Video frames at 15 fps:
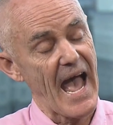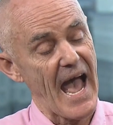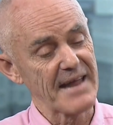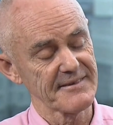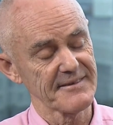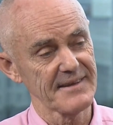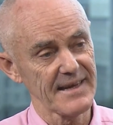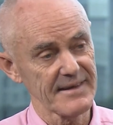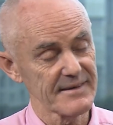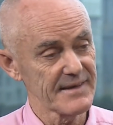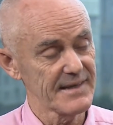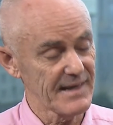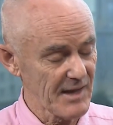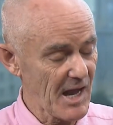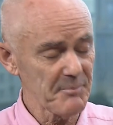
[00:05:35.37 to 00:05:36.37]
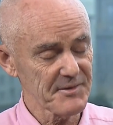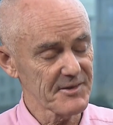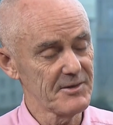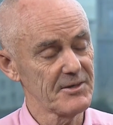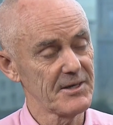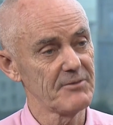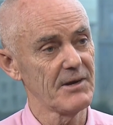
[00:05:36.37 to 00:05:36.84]
And secondly,
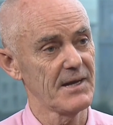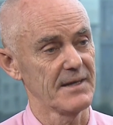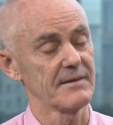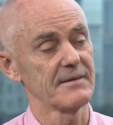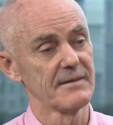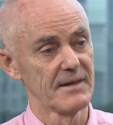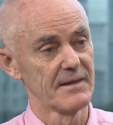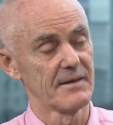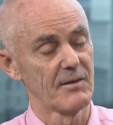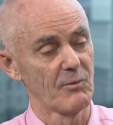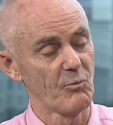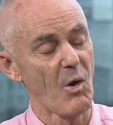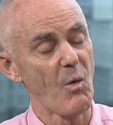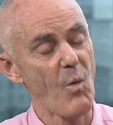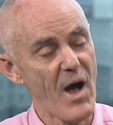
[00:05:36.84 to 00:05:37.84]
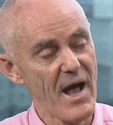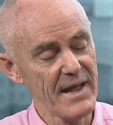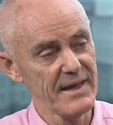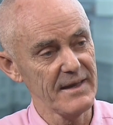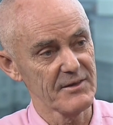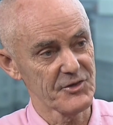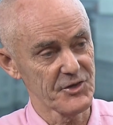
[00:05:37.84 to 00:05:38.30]
absolutely right.
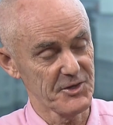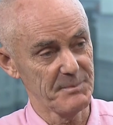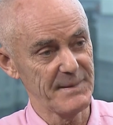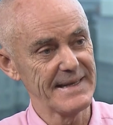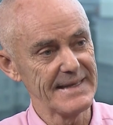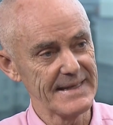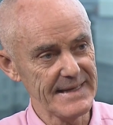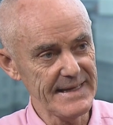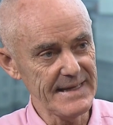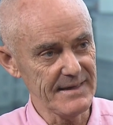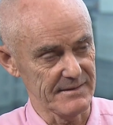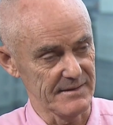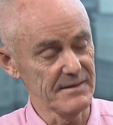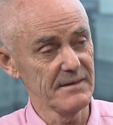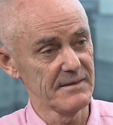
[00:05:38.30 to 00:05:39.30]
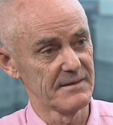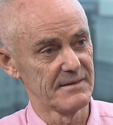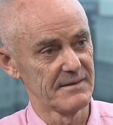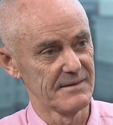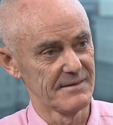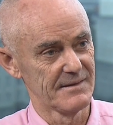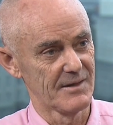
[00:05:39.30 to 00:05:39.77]
Why should it be legal?
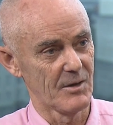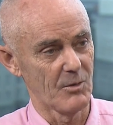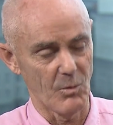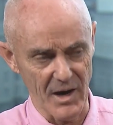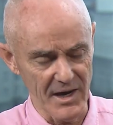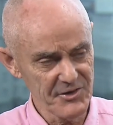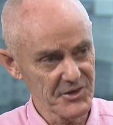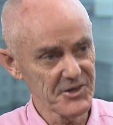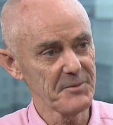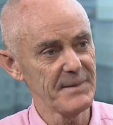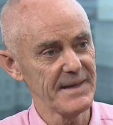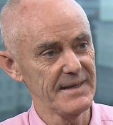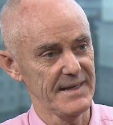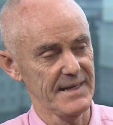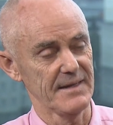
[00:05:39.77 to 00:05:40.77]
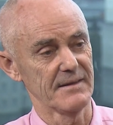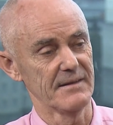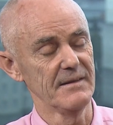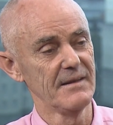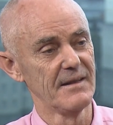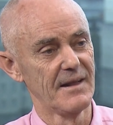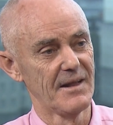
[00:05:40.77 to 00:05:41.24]
Why should it be
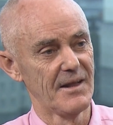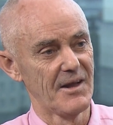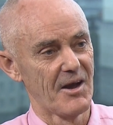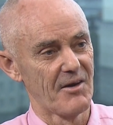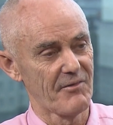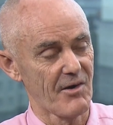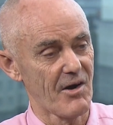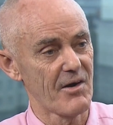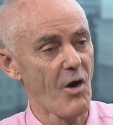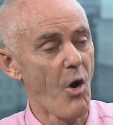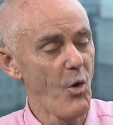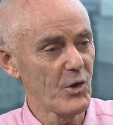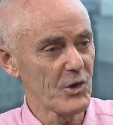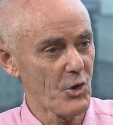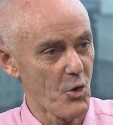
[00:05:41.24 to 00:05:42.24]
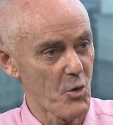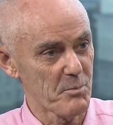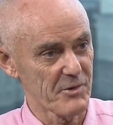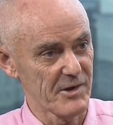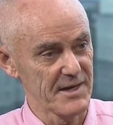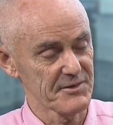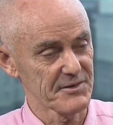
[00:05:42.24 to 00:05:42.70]
legal for our oil
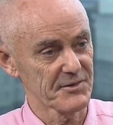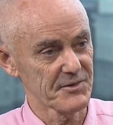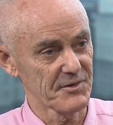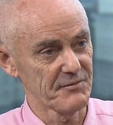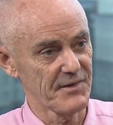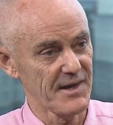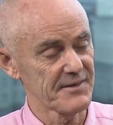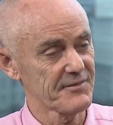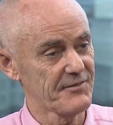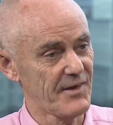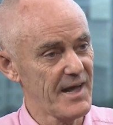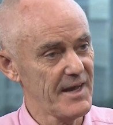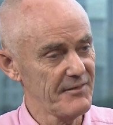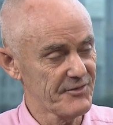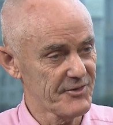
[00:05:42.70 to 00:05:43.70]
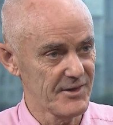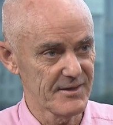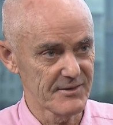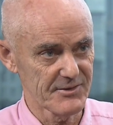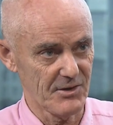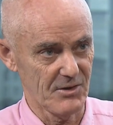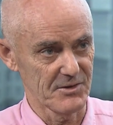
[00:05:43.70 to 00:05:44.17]
corporations to invest $5
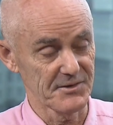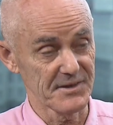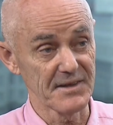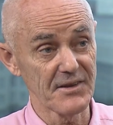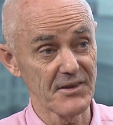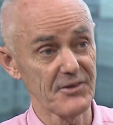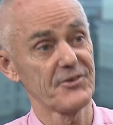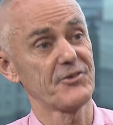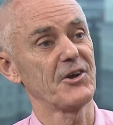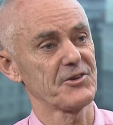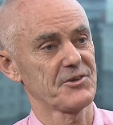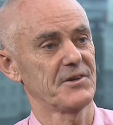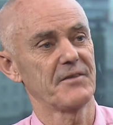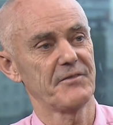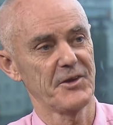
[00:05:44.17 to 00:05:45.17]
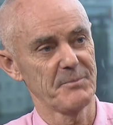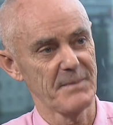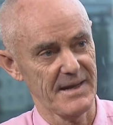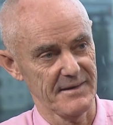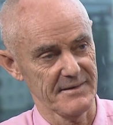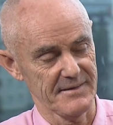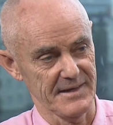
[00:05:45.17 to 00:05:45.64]
trillion in the destruction of
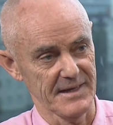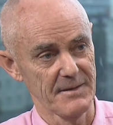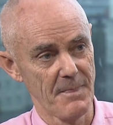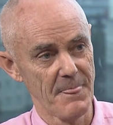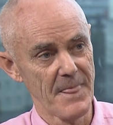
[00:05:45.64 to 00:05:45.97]
humanity?